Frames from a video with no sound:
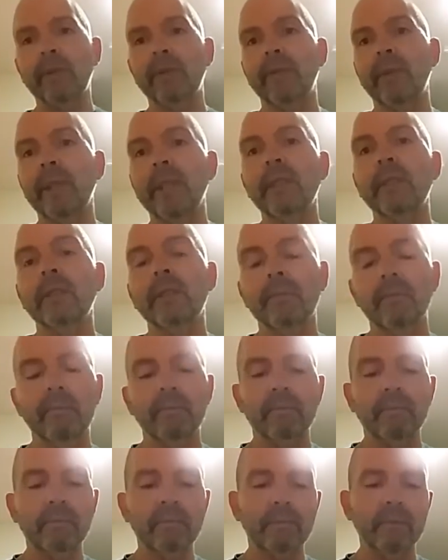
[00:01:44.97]
feet,
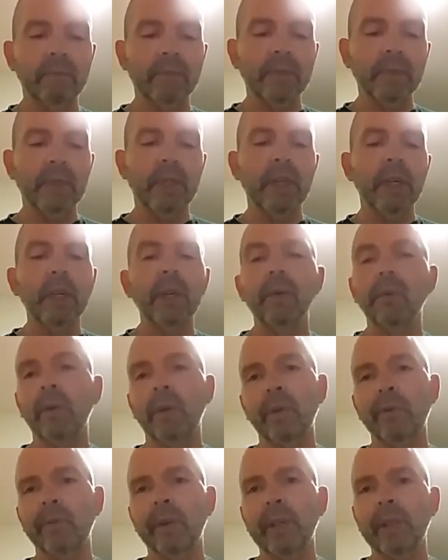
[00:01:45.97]

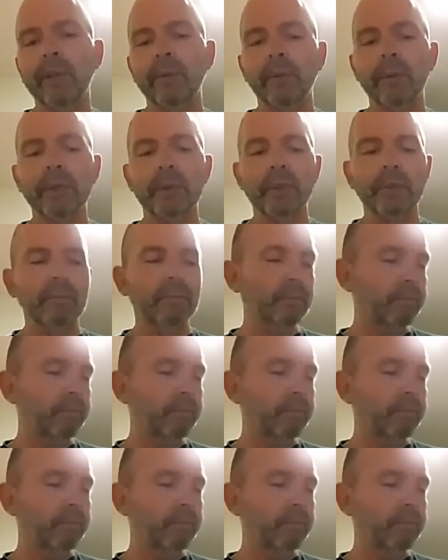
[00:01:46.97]
what I found was